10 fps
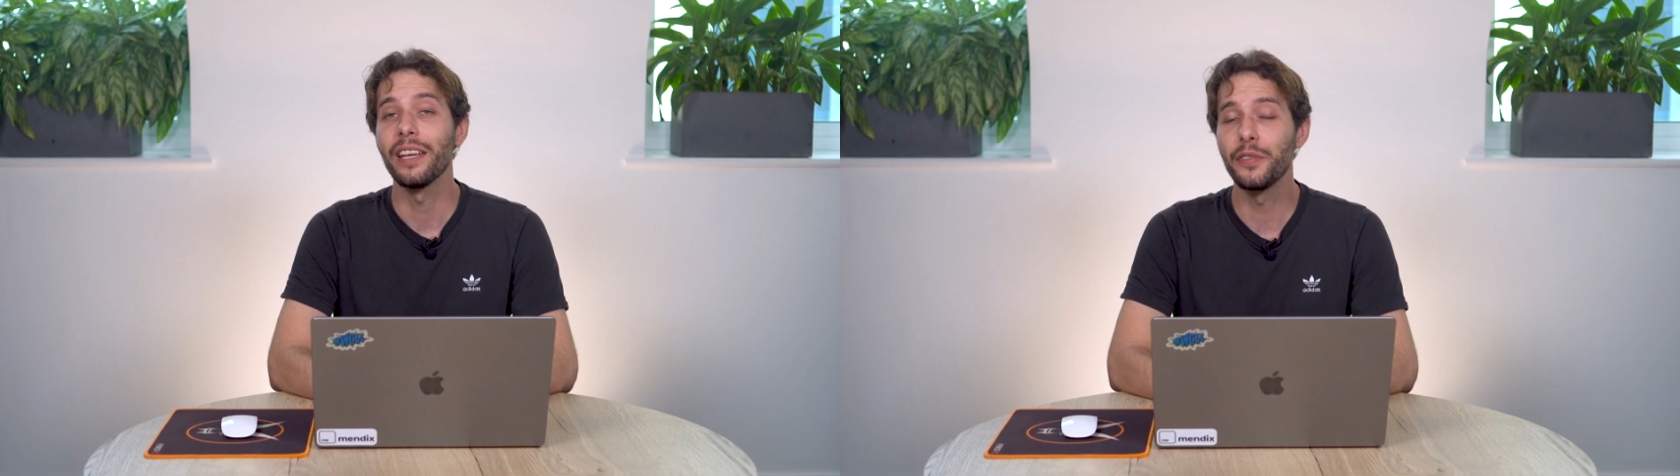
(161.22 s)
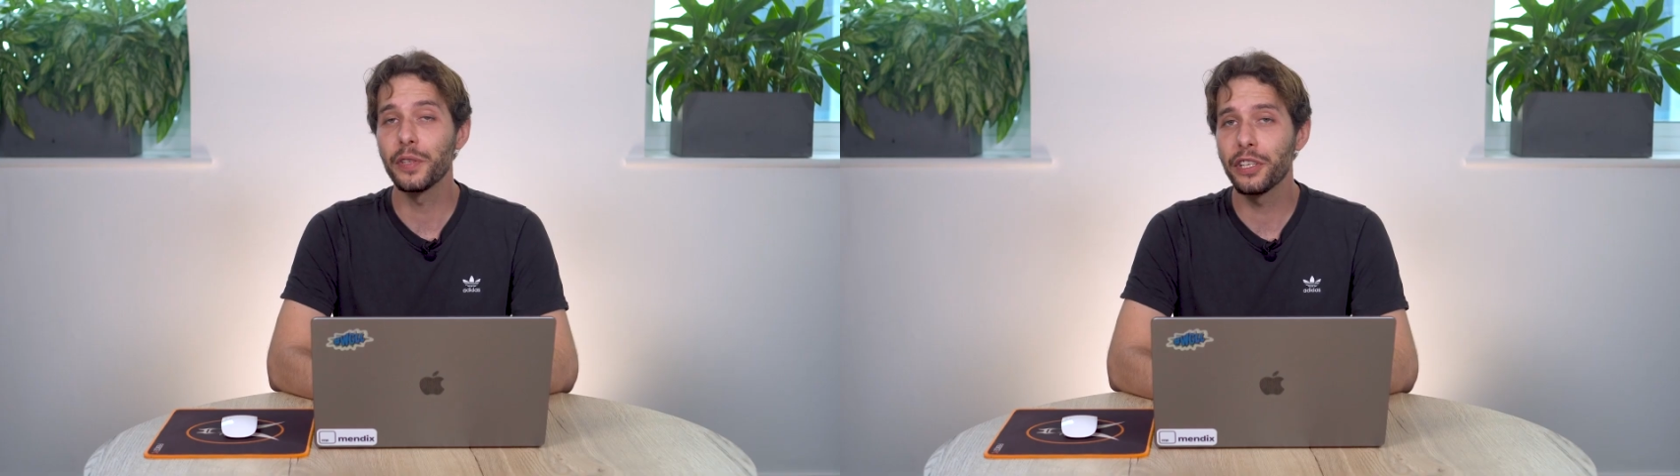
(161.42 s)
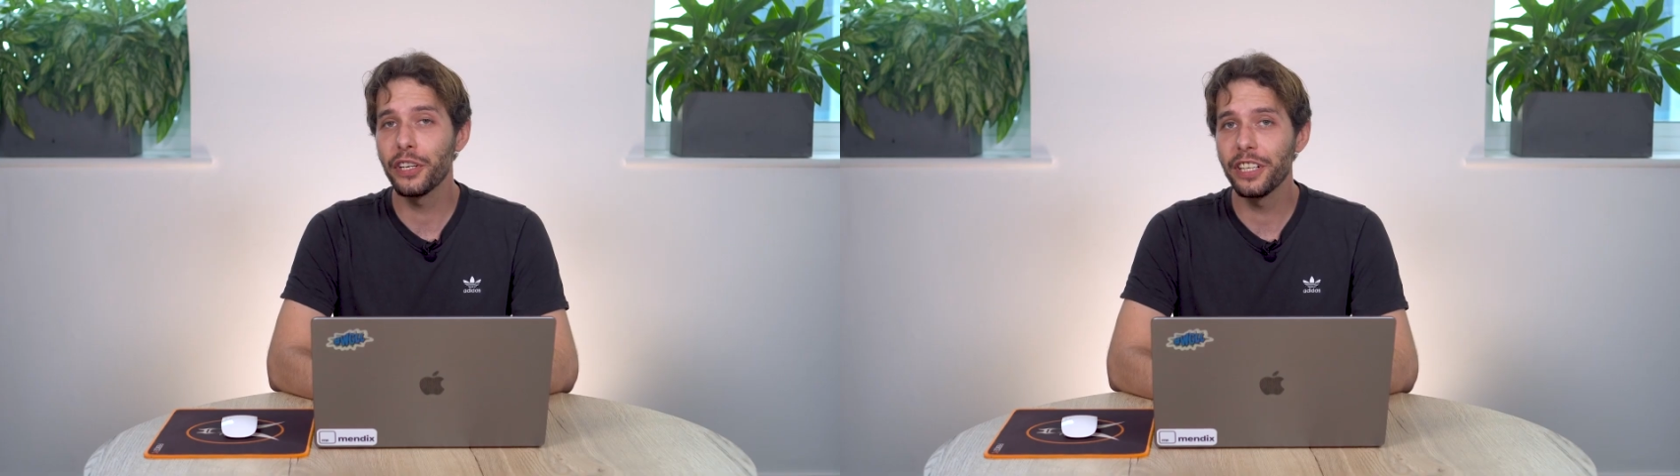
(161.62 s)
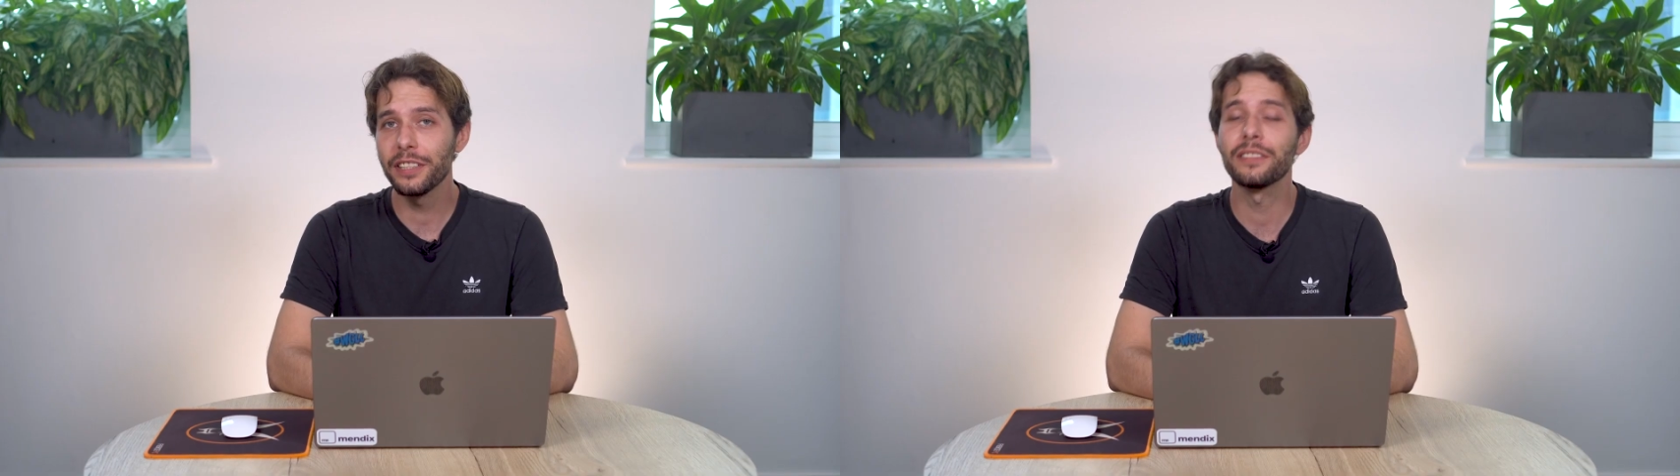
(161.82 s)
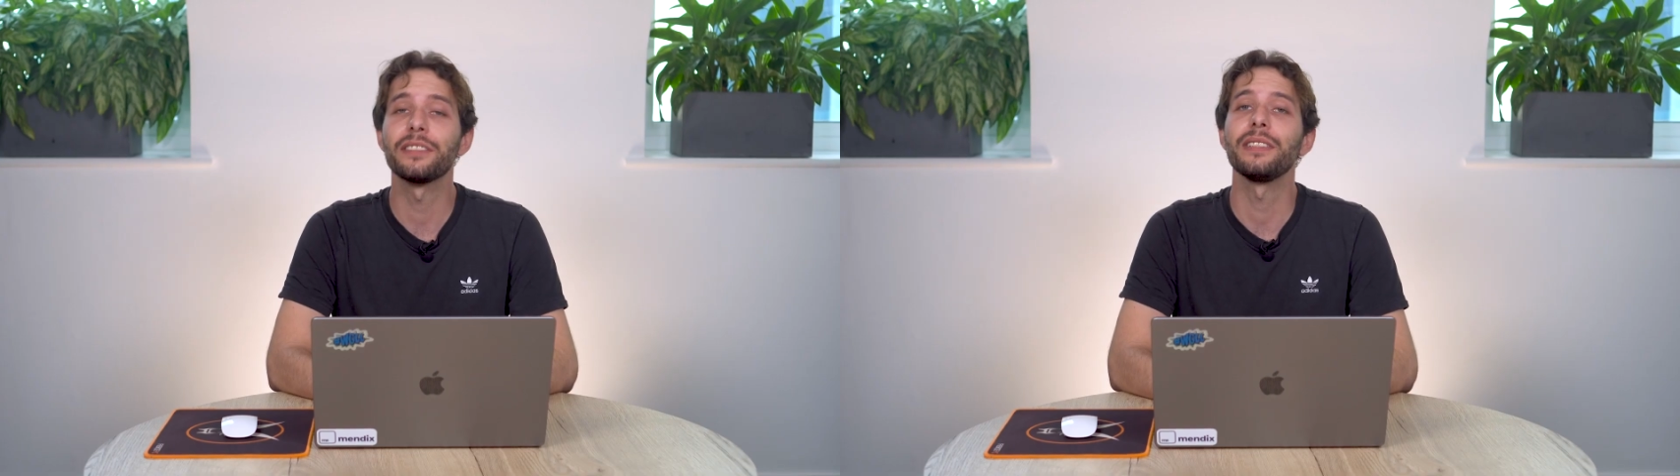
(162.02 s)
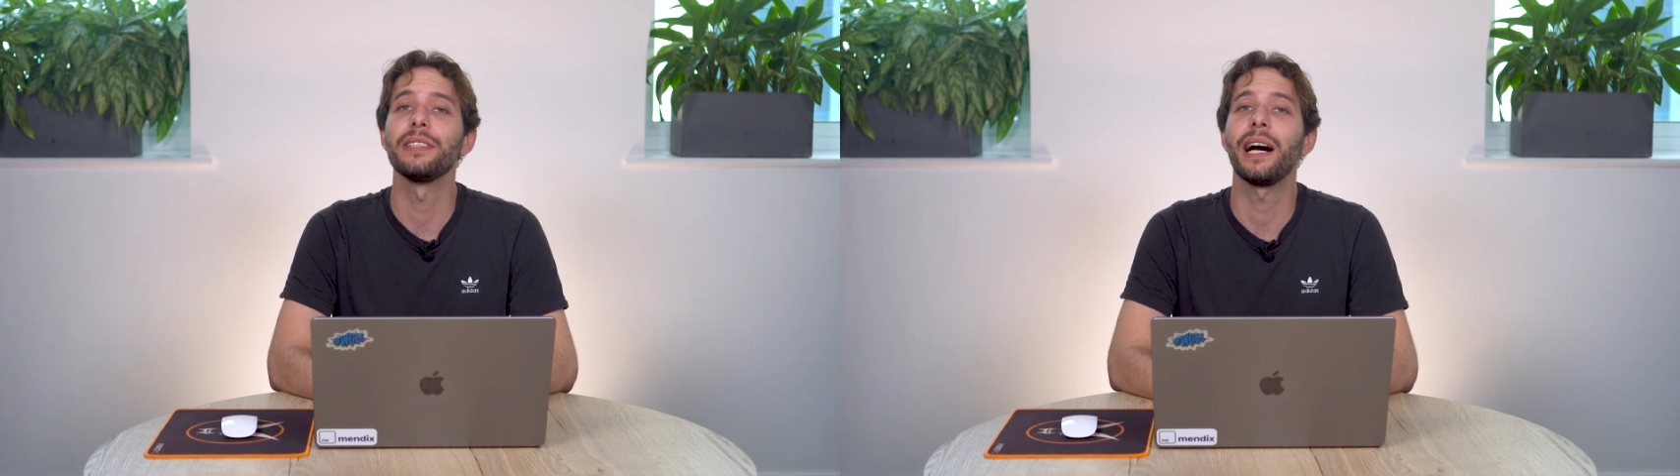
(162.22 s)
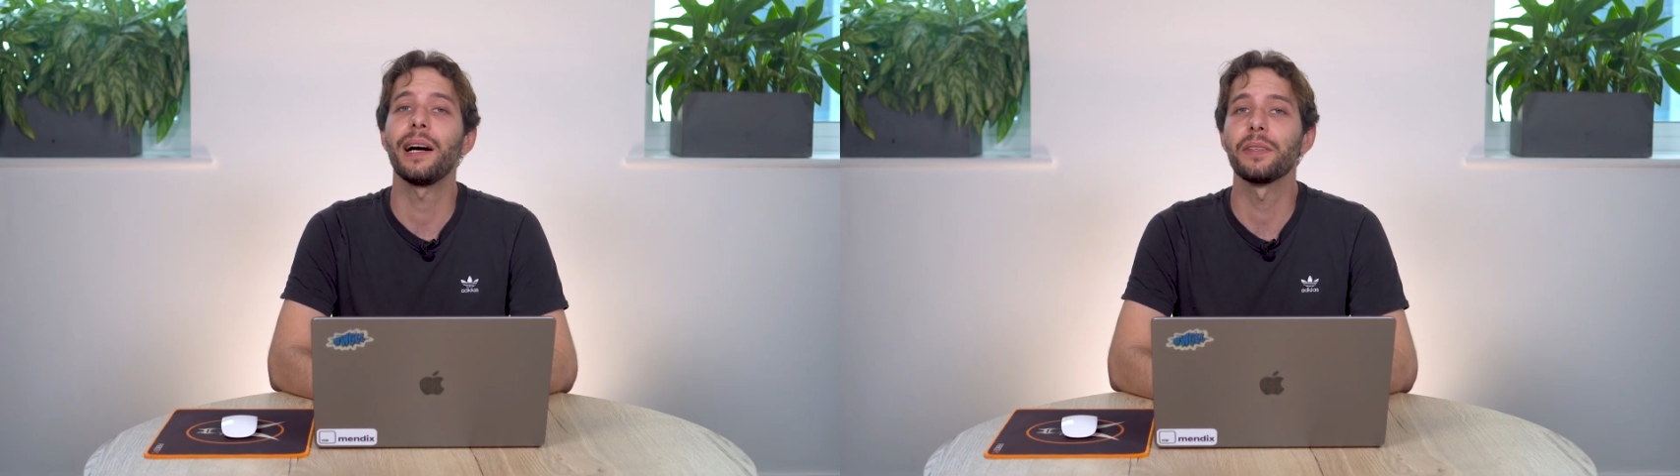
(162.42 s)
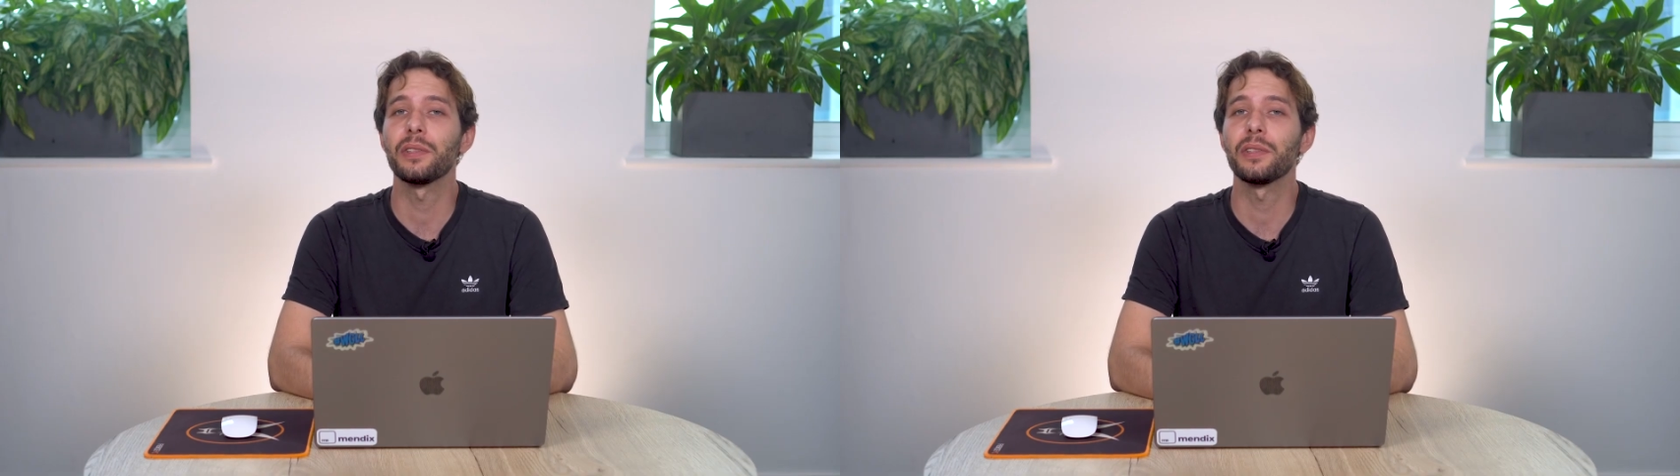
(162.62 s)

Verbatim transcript: If you're curious to see how